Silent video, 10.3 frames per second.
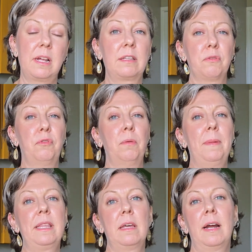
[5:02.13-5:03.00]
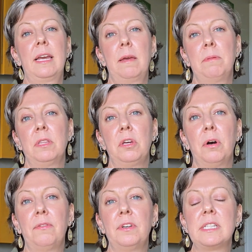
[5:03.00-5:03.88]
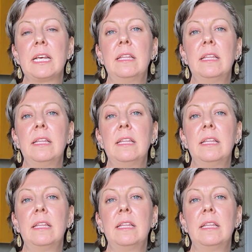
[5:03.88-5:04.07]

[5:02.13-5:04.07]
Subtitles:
like the format that I keep in the office.